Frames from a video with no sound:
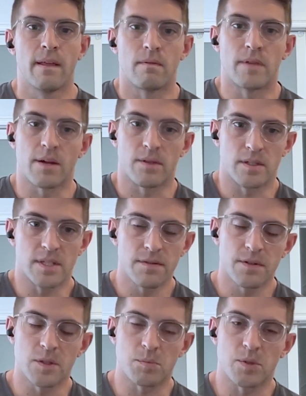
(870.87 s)
Now, the
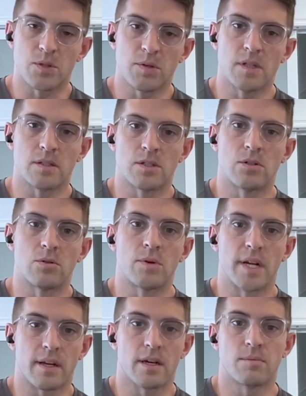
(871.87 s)
difference between the two when
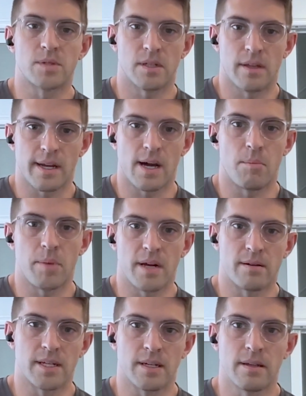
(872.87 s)
it comes to the
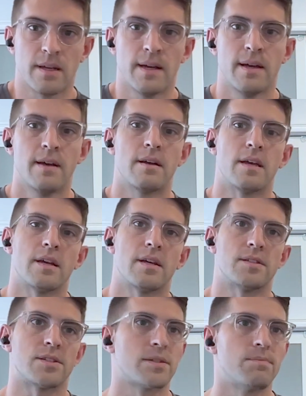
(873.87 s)
compounding
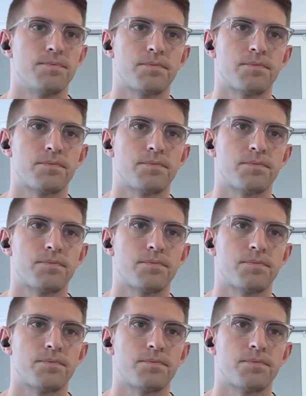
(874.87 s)
is